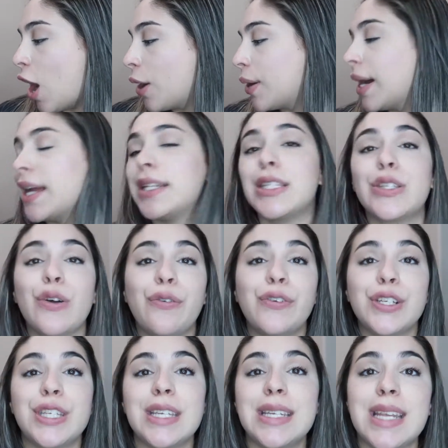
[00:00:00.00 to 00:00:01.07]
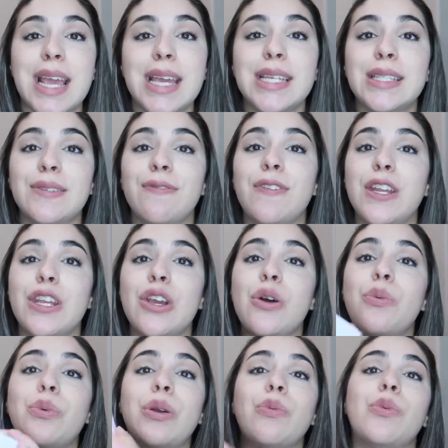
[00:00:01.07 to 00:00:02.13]
Alright, so for today's
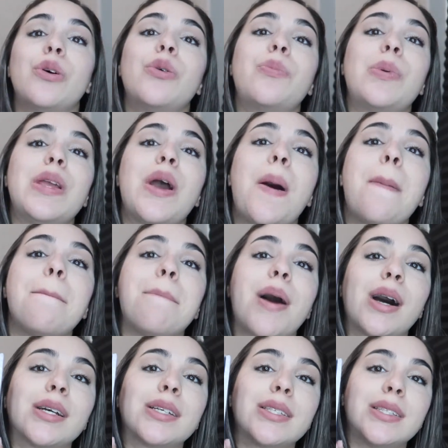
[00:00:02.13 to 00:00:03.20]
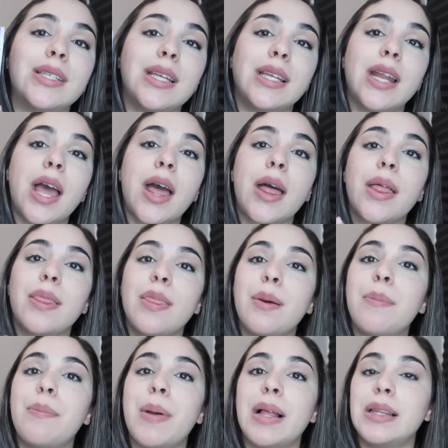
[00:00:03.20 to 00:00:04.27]
video we will be unboxing the
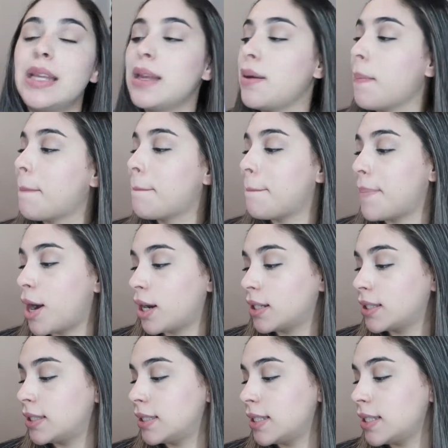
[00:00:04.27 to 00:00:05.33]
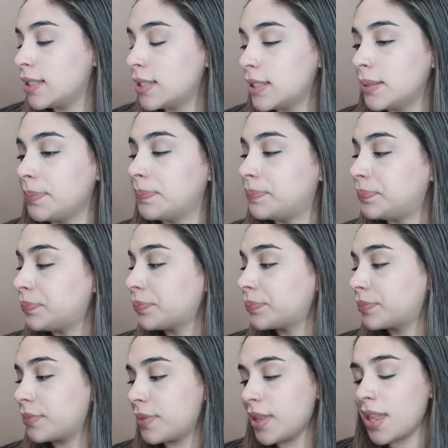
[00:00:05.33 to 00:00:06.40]
belly boxes.
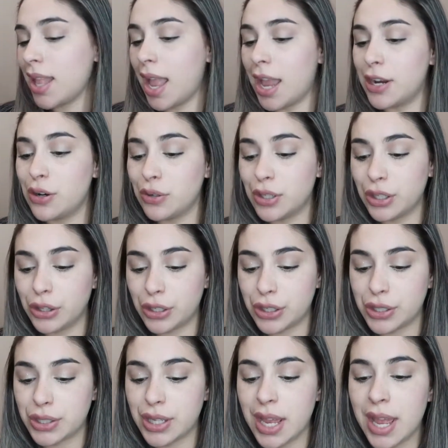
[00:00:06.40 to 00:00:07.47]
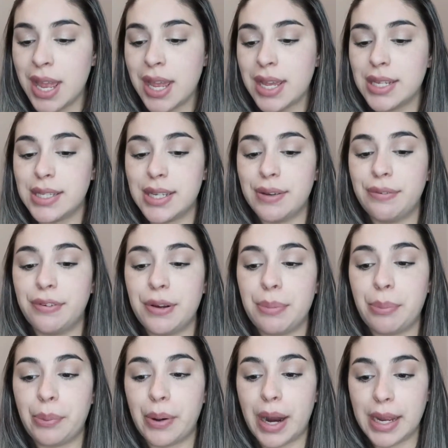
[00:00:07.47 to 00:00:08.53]
I know that there's
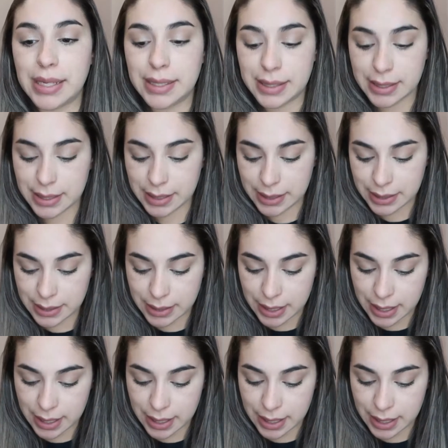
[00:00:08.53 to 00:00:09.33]
different prices